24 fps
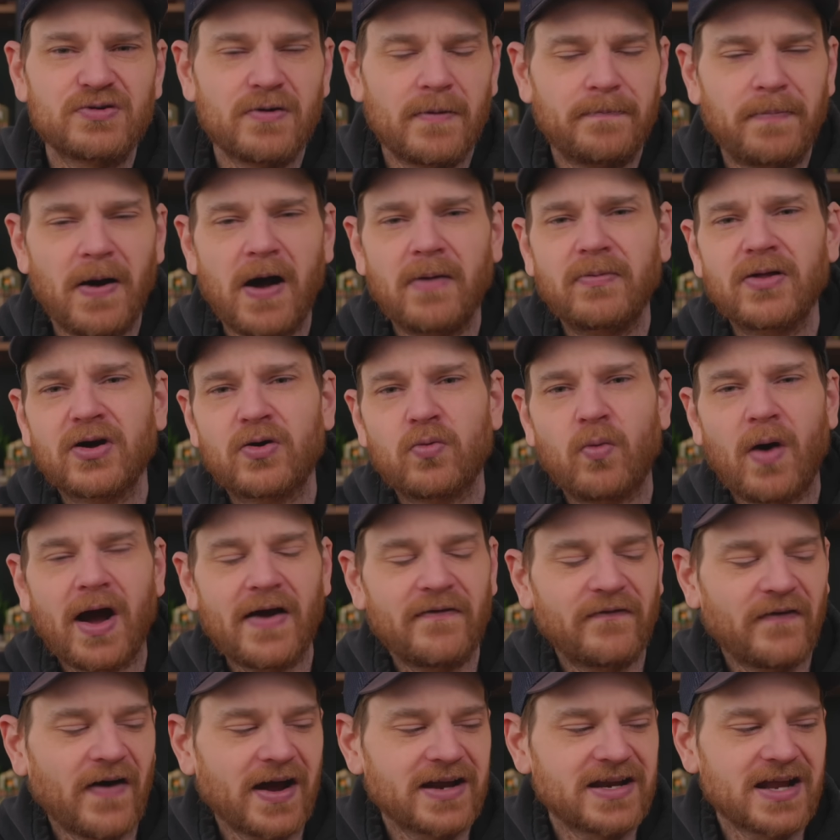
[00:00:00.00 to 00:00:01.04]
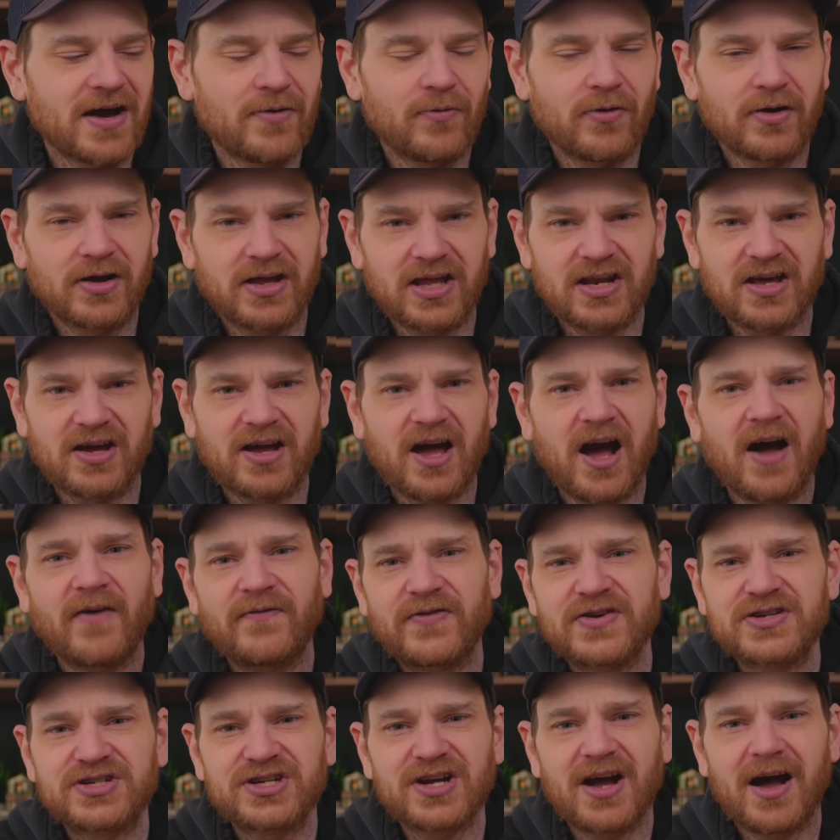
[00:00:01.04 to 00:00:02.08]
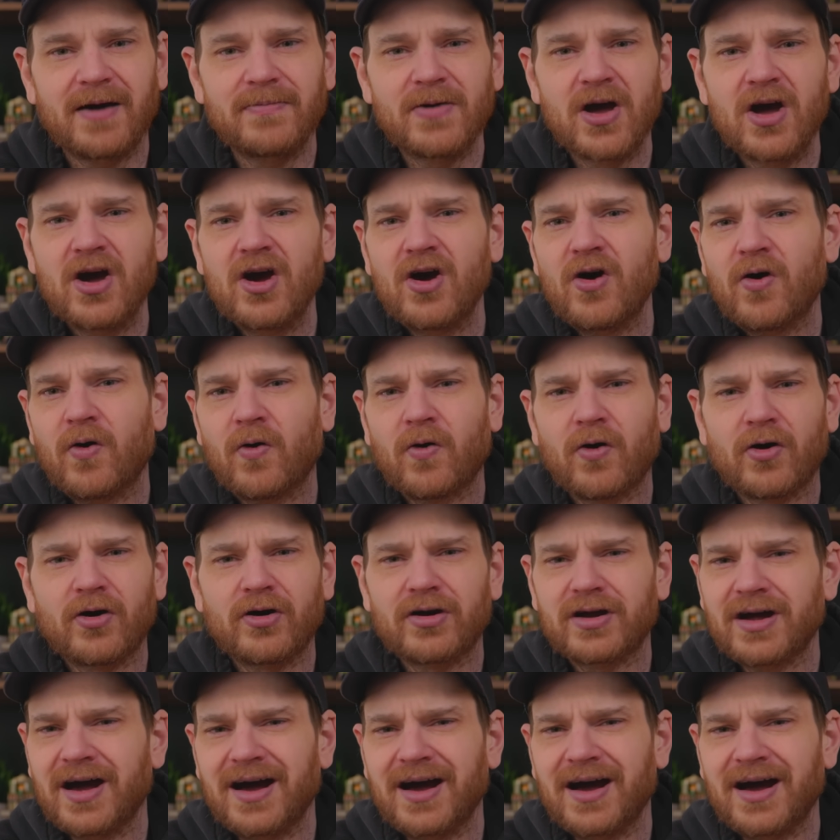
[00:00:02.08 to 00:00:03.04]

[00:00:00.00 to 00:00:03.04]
to a public Wi-Fi network in a coffee shop or